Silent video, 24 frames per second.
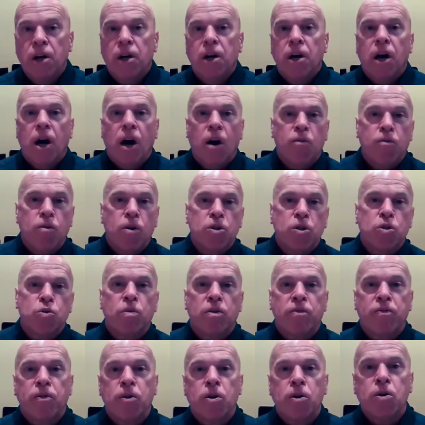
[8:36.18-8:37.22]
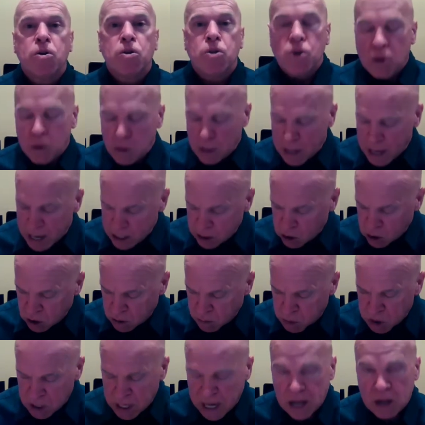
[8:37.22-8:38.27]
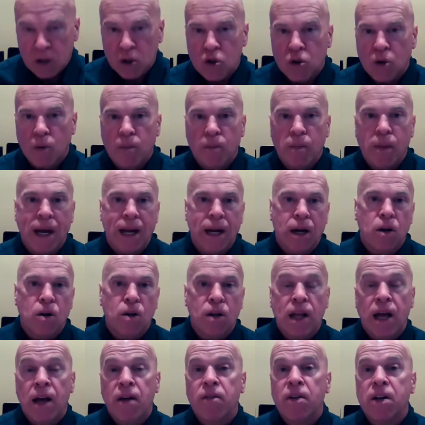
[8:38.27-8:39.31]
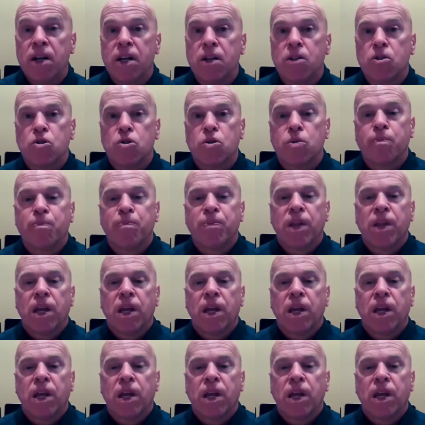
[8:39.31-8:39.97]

of what's referred to as substantial medical evidence.